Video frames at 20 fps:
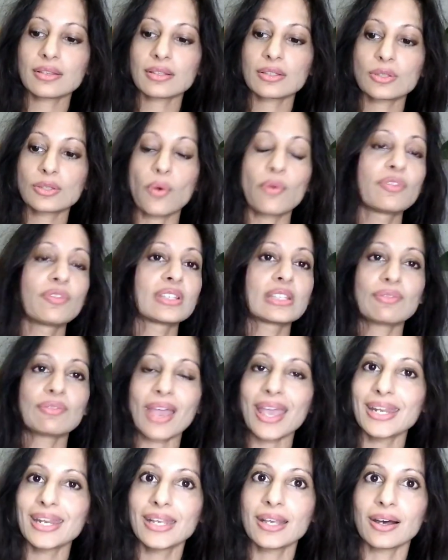solvents of
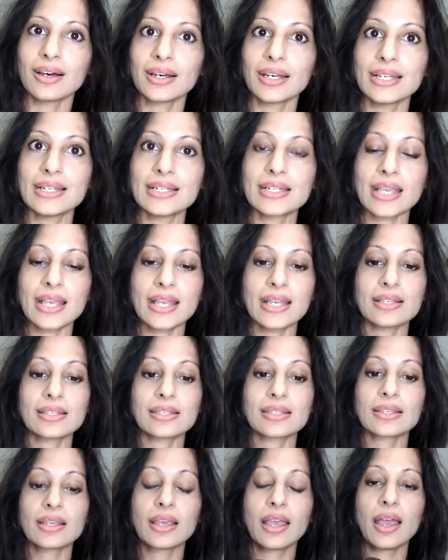any kind
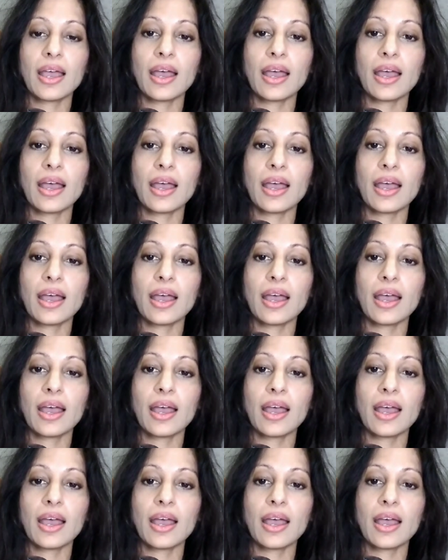is,